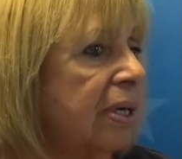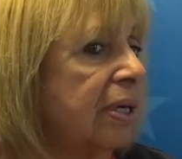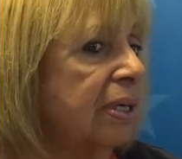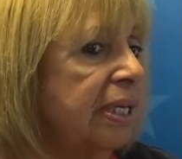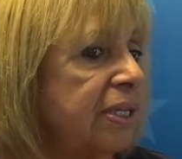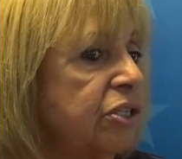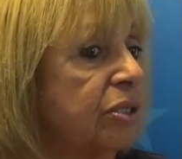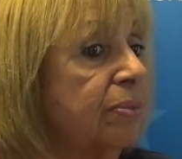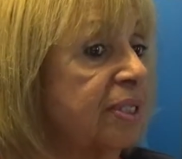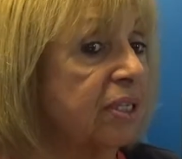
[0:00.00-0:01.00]

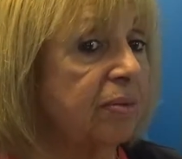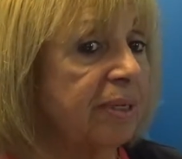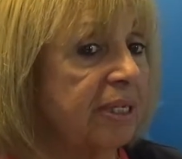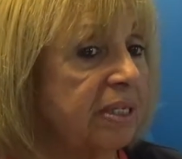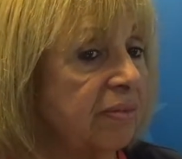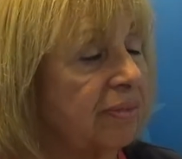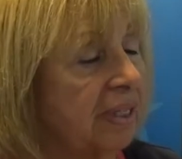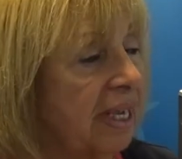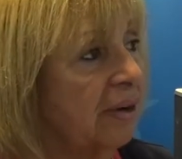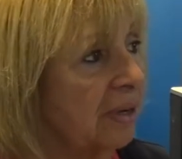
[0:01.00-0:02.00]
initially it was going to be in a
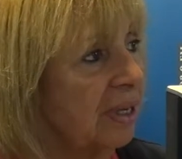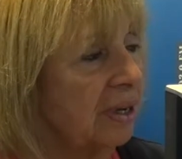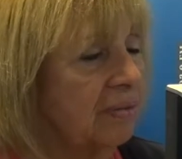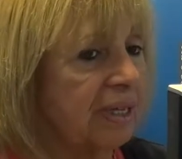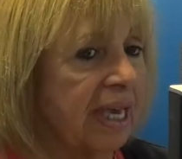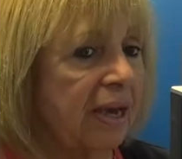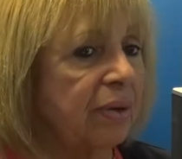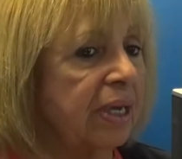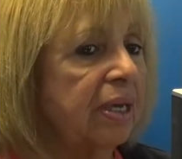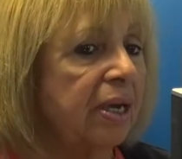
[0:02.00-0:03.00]
different area of the
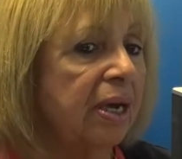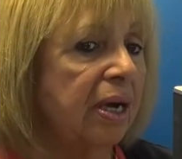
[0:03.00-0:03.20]
county,